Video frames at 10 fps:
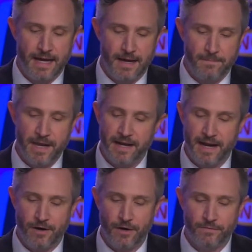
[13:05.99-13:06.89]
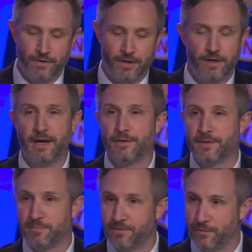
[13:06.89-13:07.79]
um, and how overall
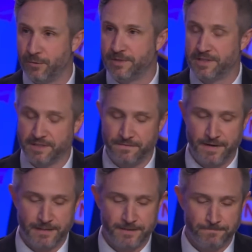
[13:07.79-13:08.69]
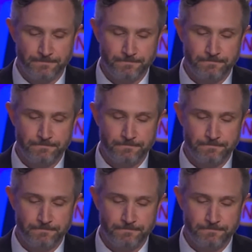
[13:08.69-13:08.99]
health and performance is affected.